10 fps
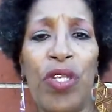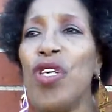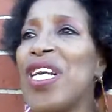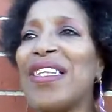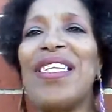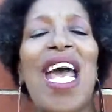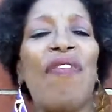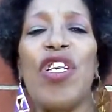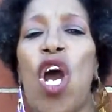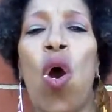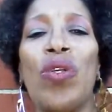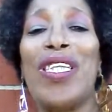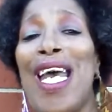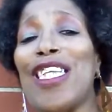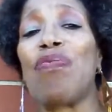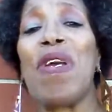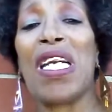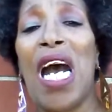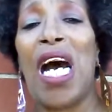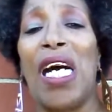You just never know, just
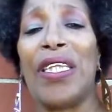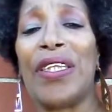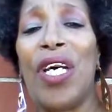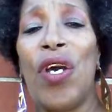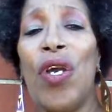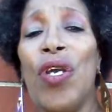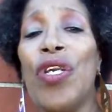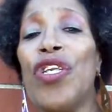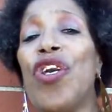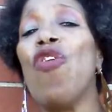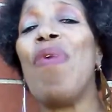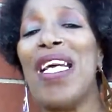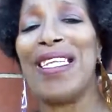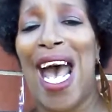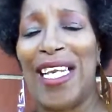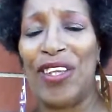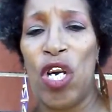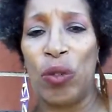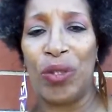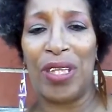because you've been
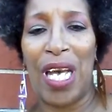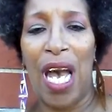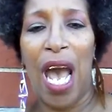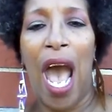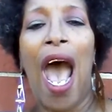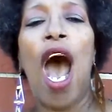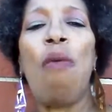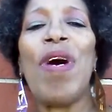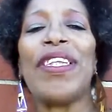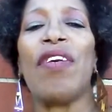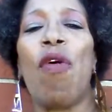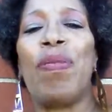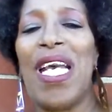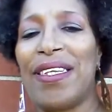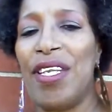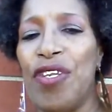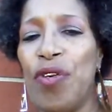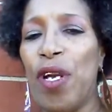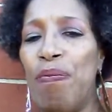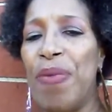diagnosed, how much of a blessing
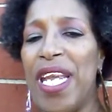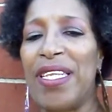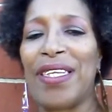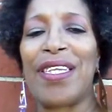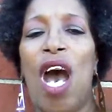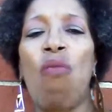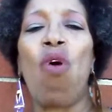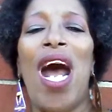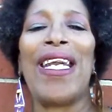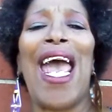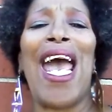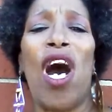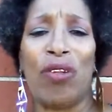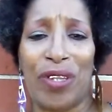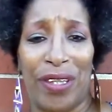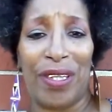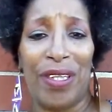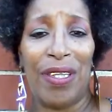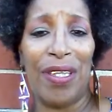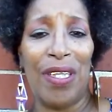you can be to someone else.
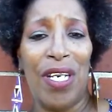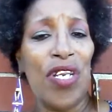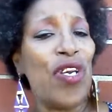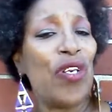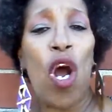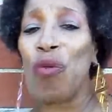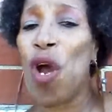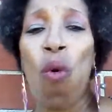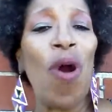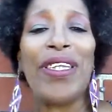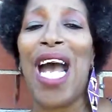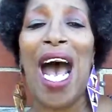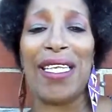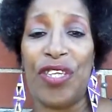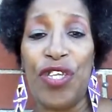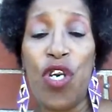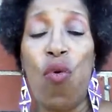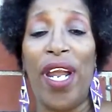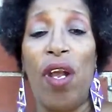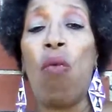You don't know what God is
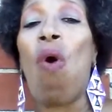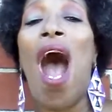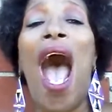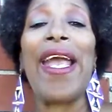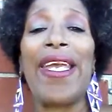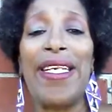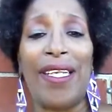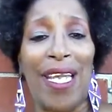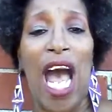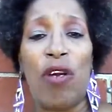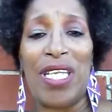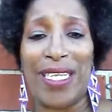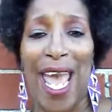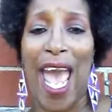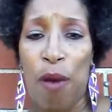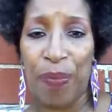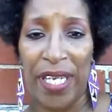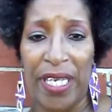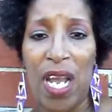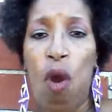doing and why He's allowing it to
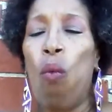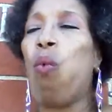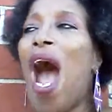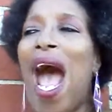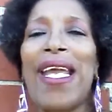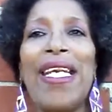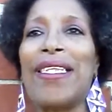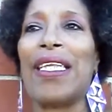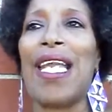happen, why He's